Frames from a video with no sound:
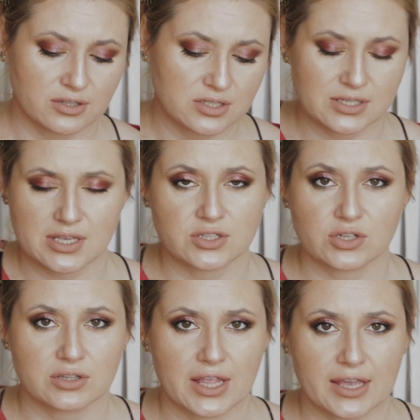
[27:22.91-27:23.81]
This is I
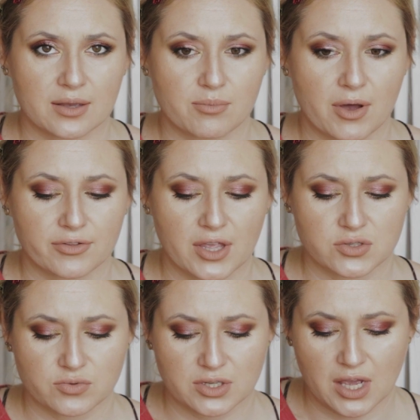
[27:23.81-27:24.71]
don't like about
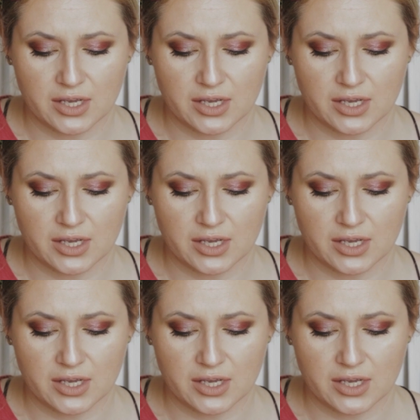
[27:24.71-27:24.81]
that one.